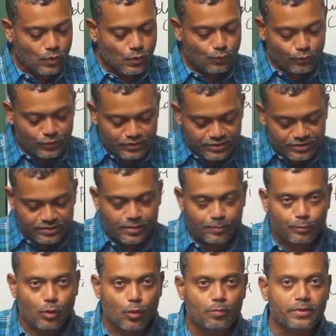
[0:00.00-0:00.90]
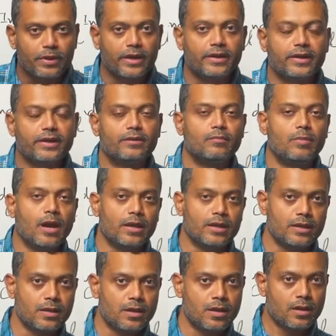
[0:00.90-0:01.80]
which is appropriated by
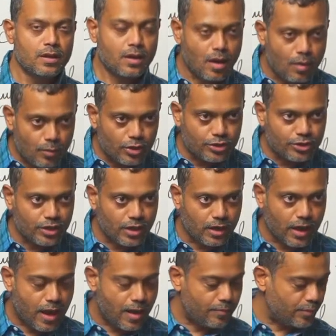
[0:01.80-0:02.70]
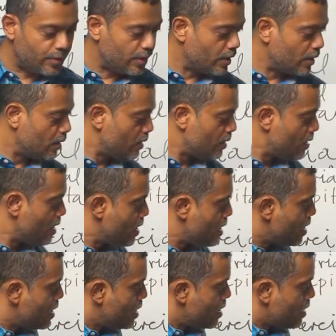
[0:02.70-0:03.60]
commercial capital.
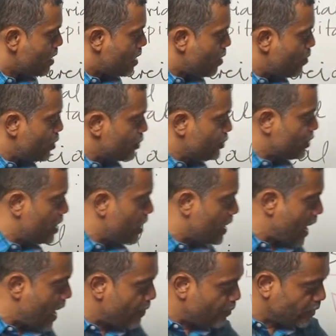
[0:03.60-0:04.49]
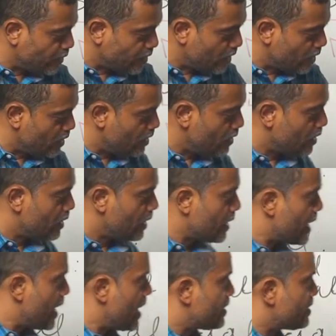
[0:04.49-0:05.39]
Commercial capital
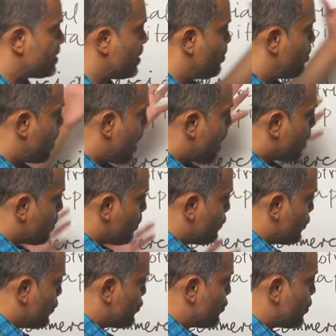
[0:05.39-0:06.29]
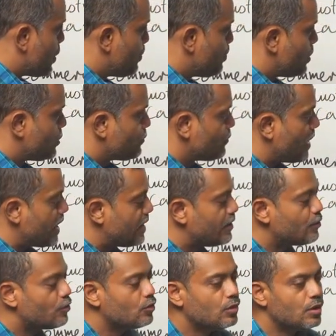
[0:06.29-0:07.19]
gets a part of the surplus
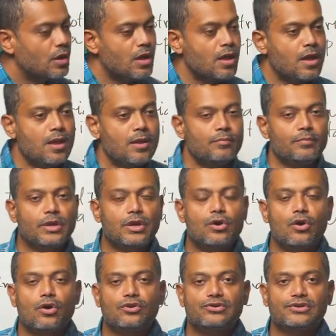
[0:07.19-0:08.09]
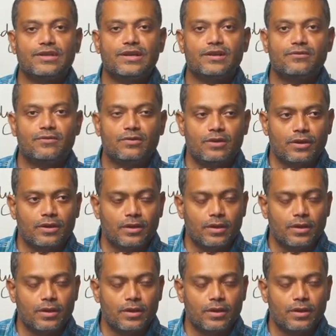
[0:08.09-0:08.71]
value because it,